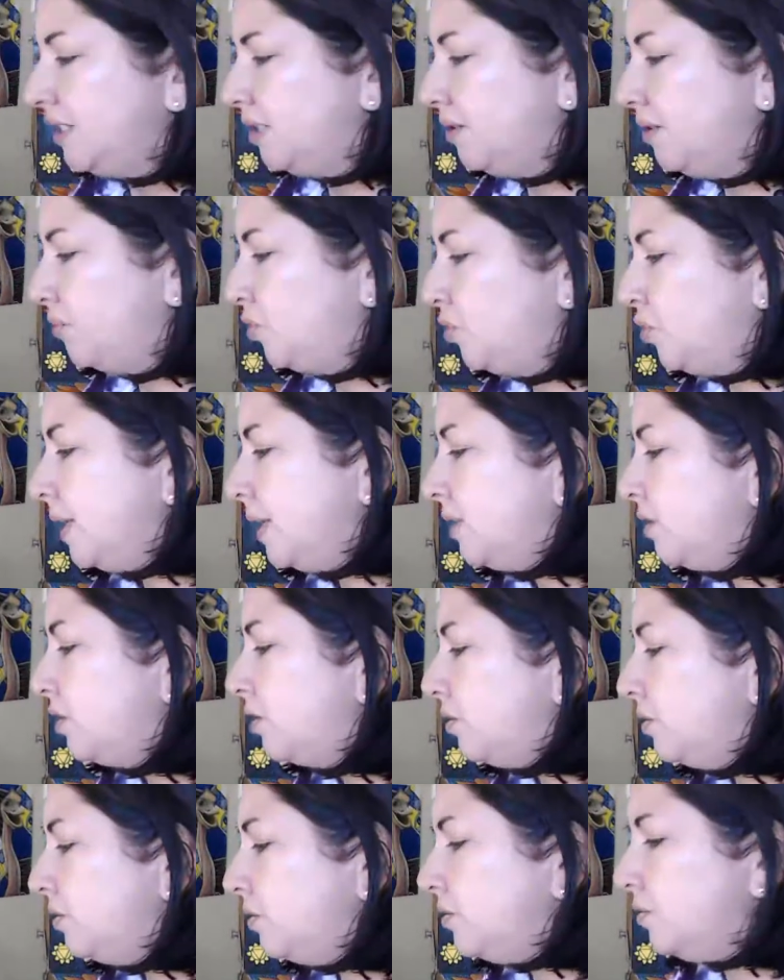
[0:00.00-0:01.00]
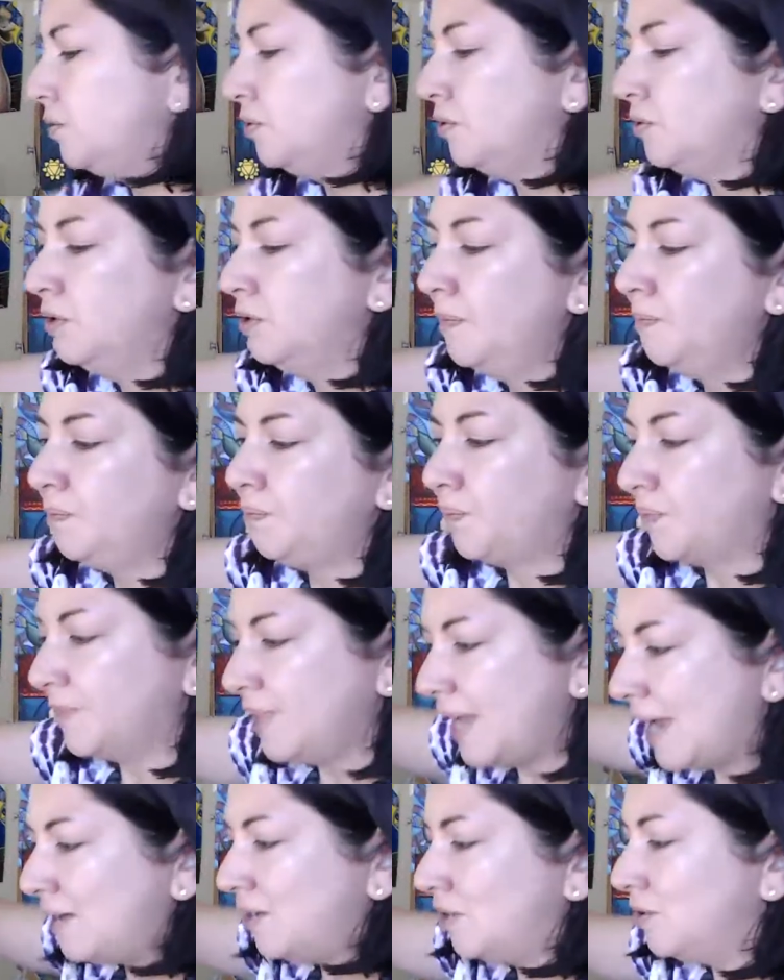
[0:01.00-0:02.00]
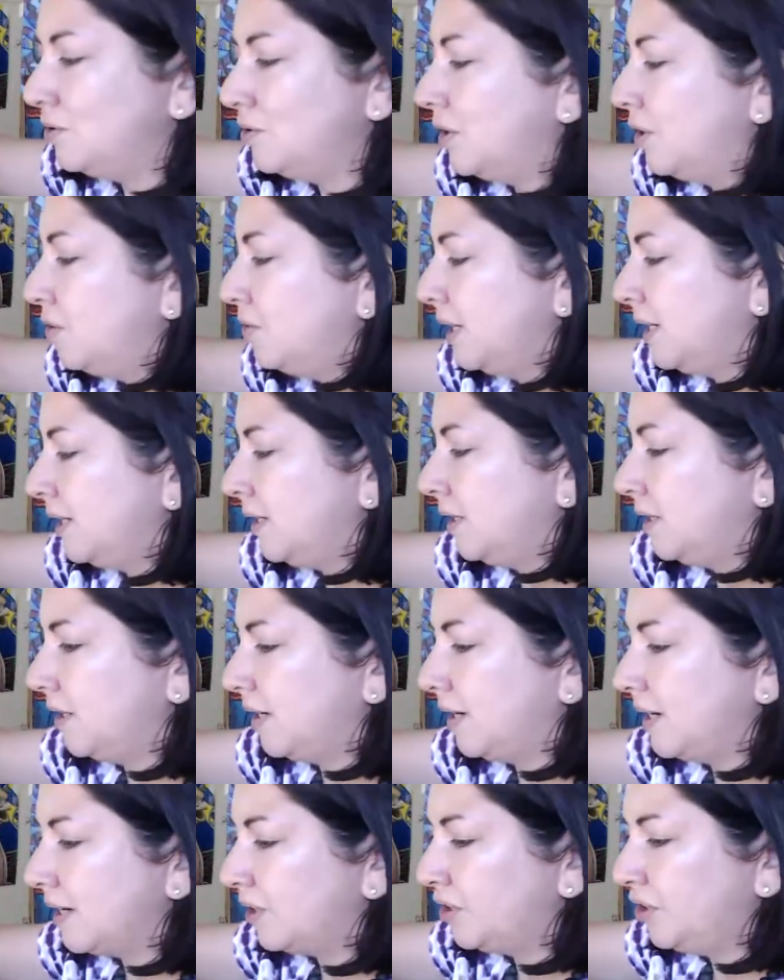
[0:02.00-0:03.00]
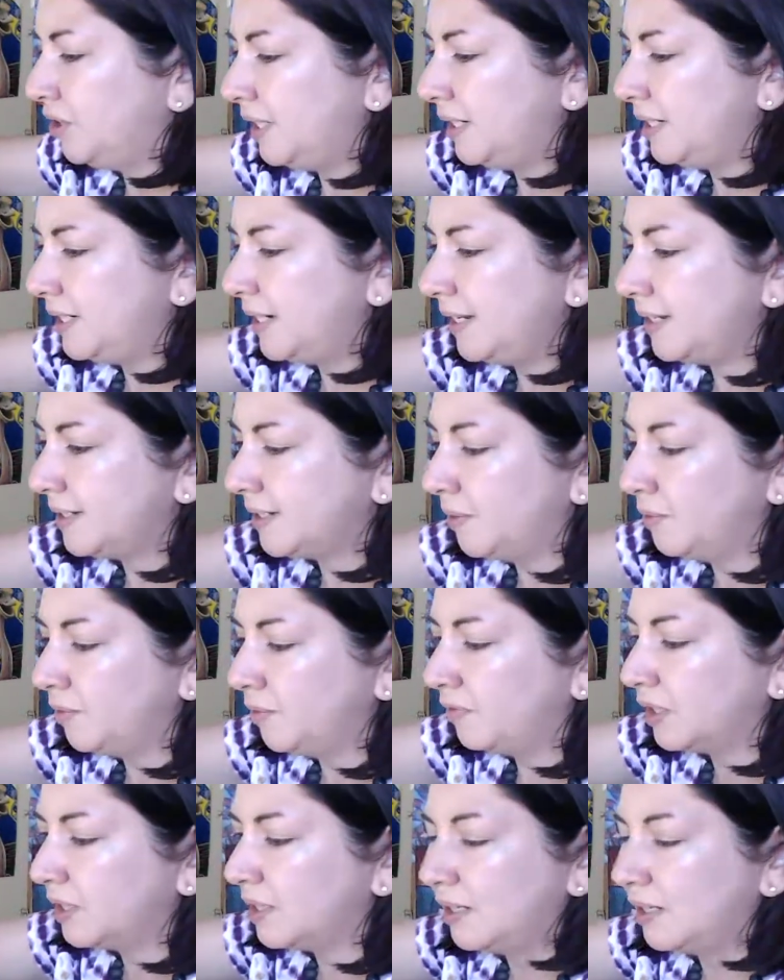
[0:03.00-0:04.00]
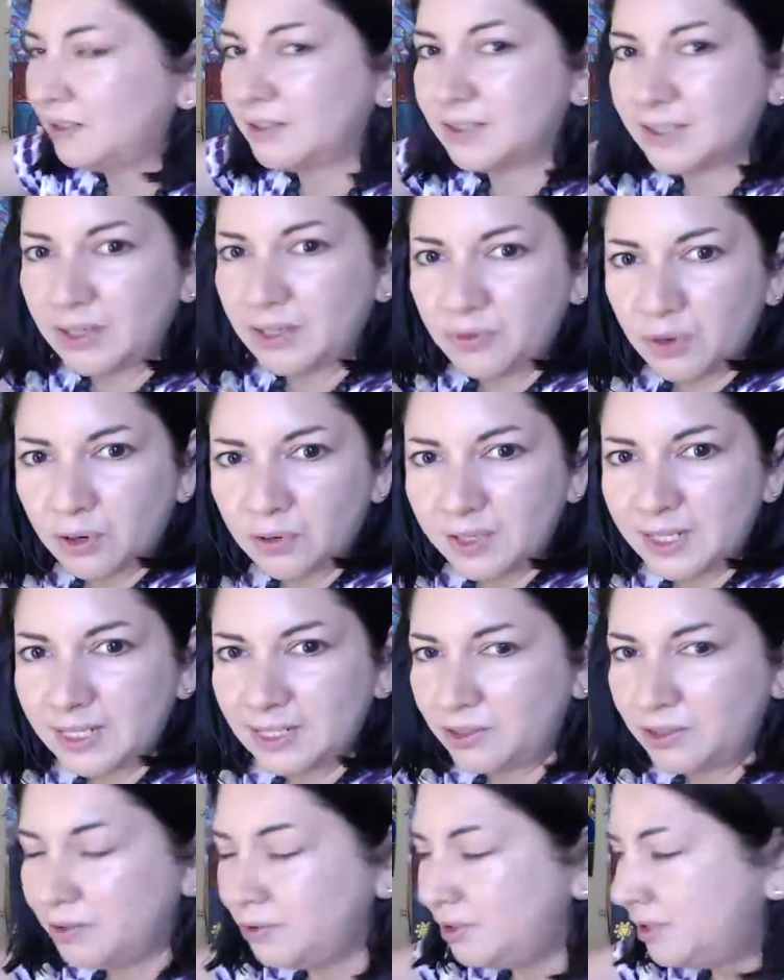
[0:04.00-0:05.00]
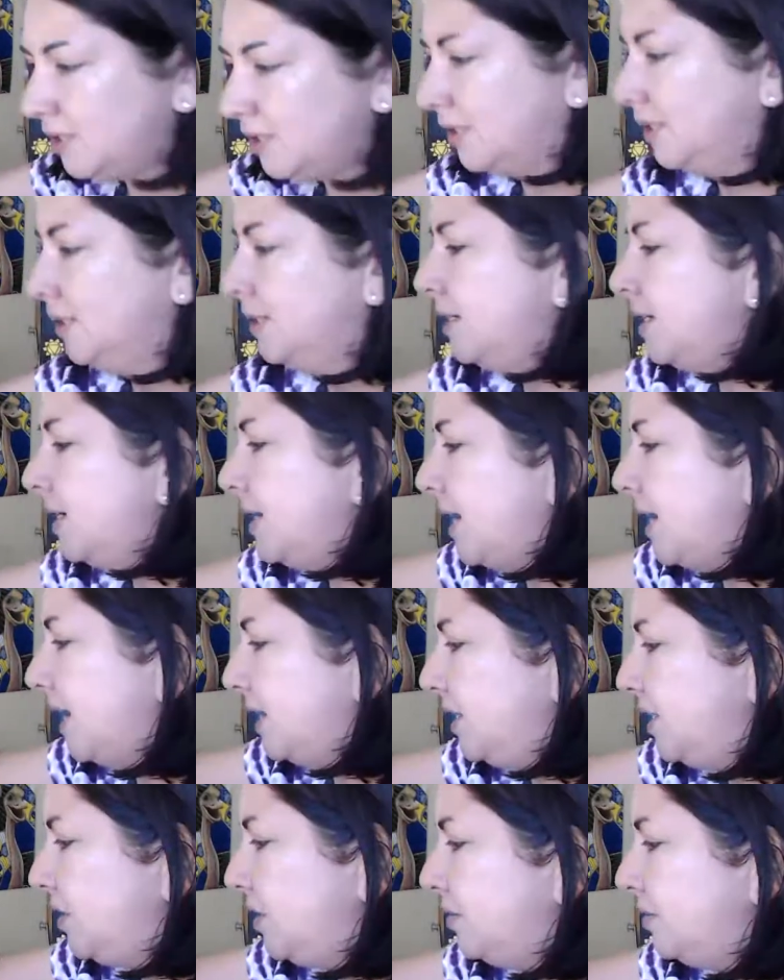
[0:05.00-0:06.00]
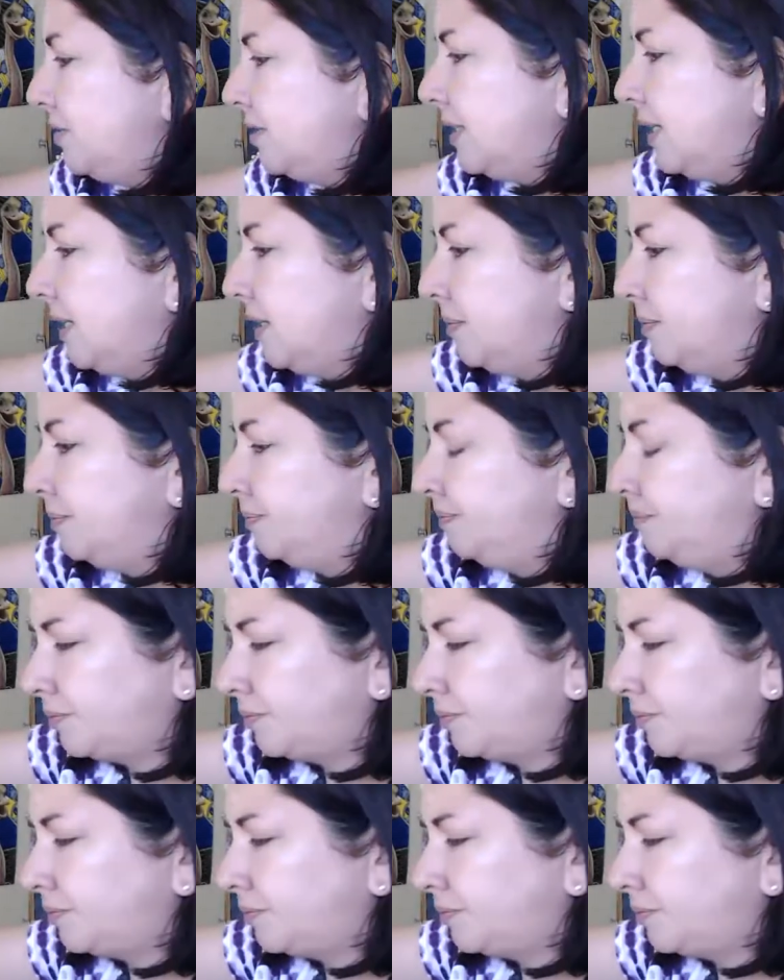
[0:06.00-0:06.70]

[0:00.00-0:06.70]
So I'm trying to now go in and actually take some of the colors I've already used and use them